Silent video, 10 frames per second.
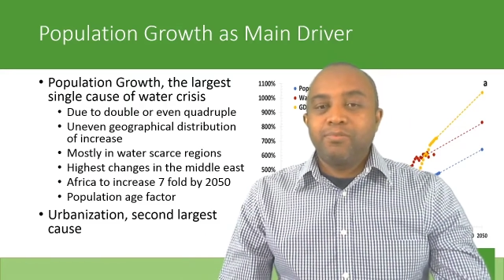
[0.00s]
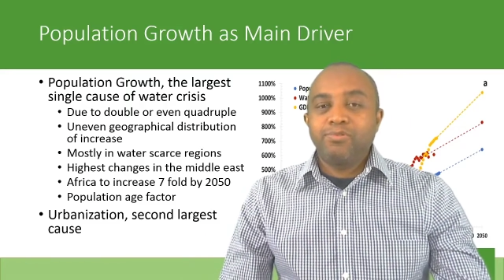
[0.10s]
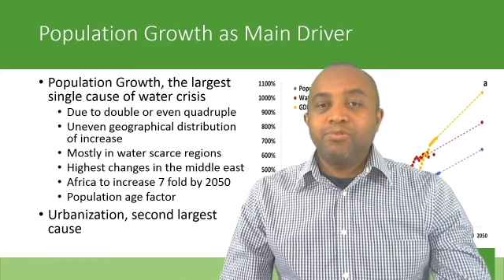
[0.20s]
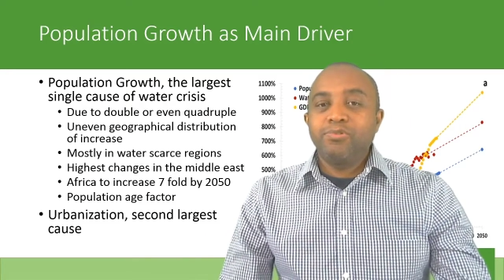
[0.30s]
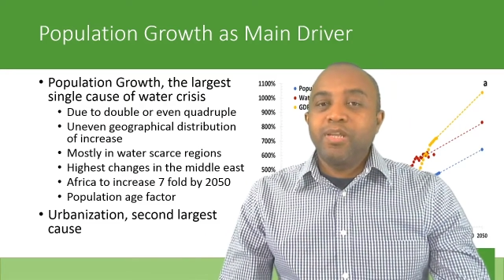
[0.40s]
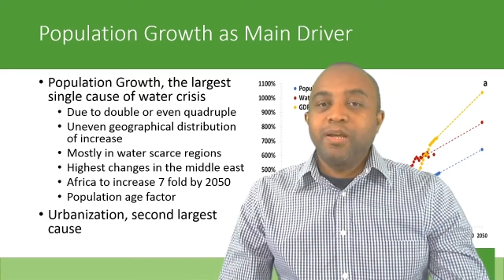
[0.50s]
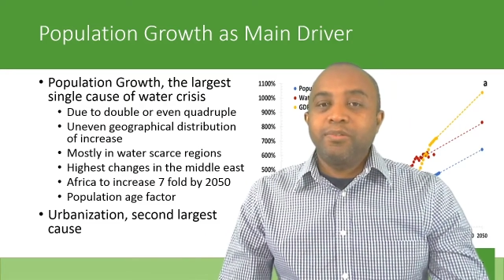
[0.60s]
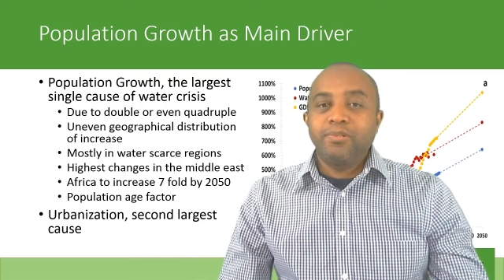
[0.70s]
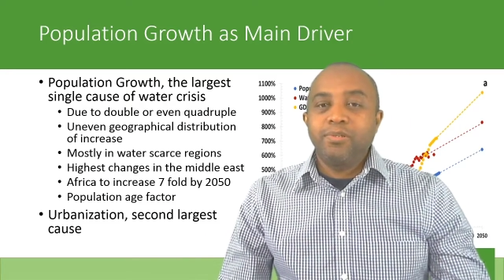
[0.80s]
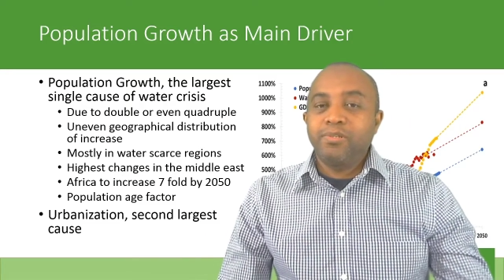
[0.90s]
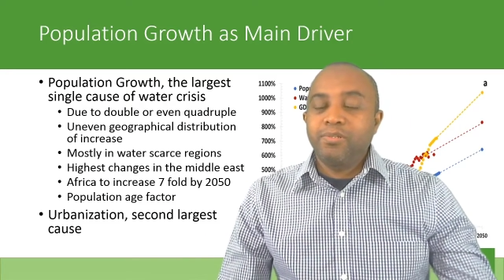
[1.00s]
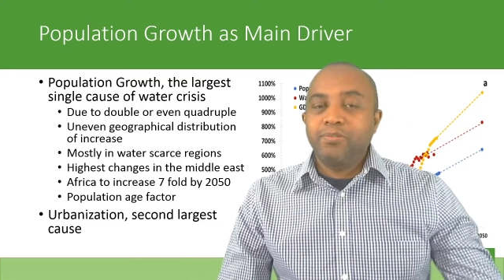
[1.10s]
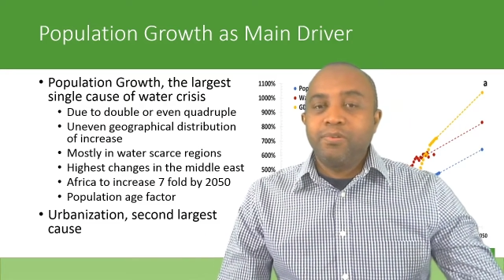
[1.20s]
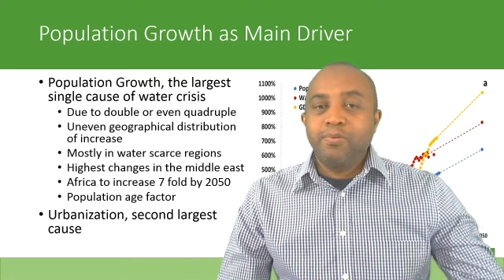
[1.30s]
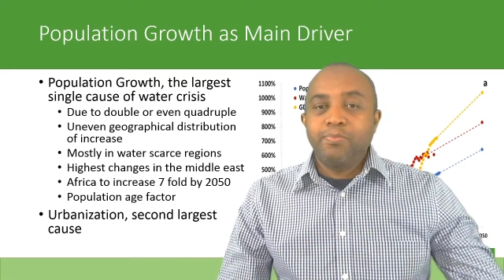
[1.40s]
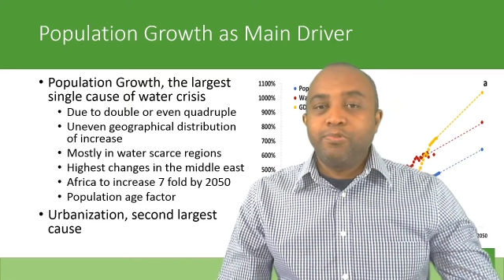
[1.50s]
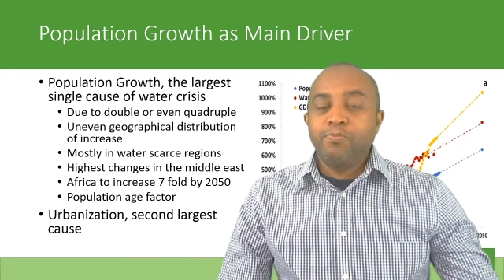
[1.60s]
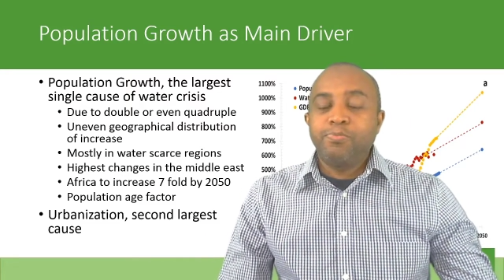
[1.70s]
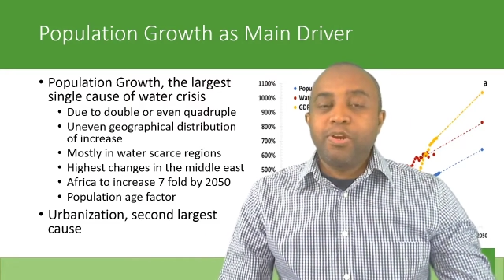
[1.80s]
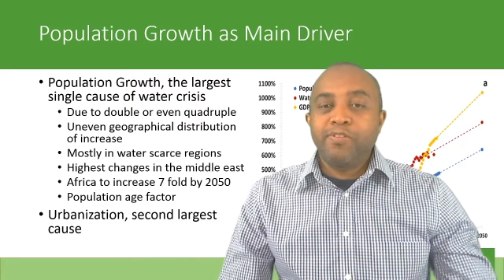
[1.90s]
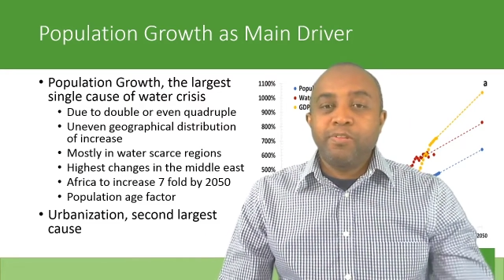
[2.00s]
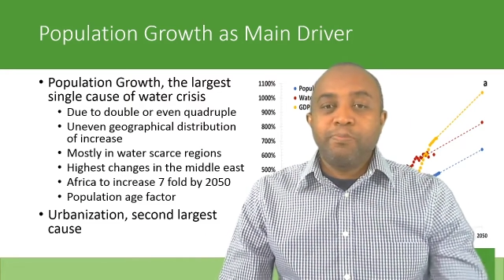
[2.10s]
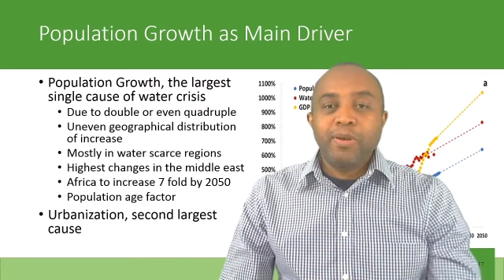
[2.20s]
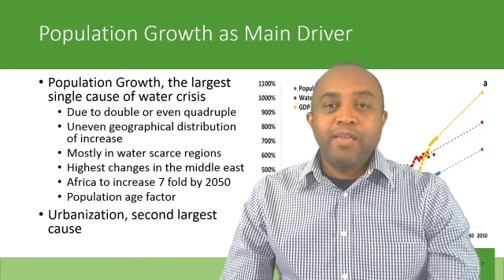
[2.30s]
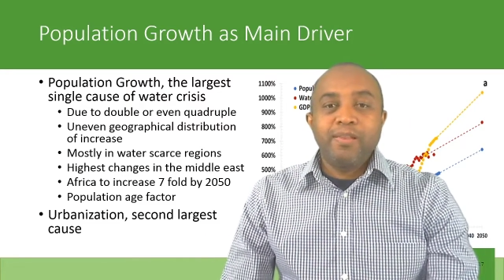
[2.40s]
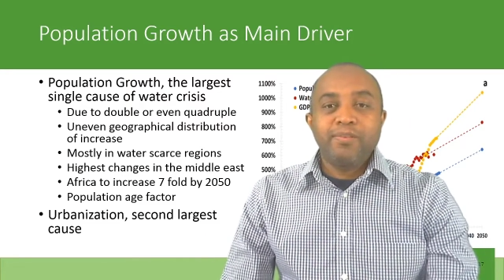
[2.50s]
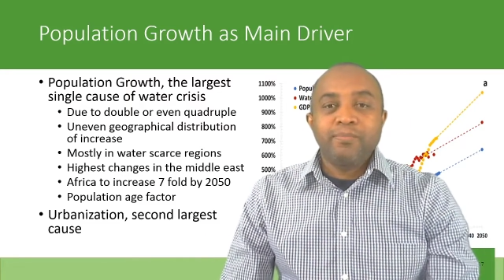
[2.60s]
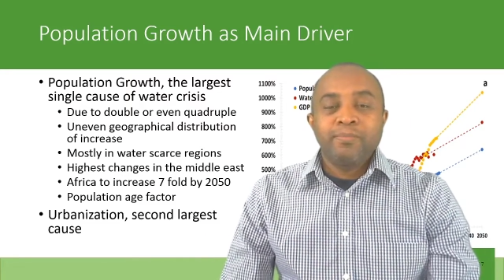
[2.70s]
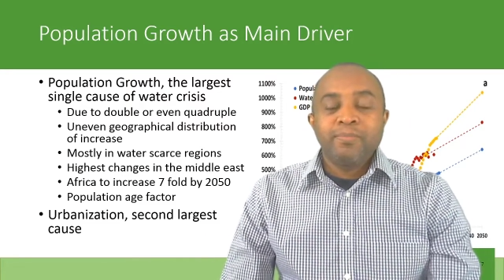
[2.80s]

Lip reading: two yachts, two private planes?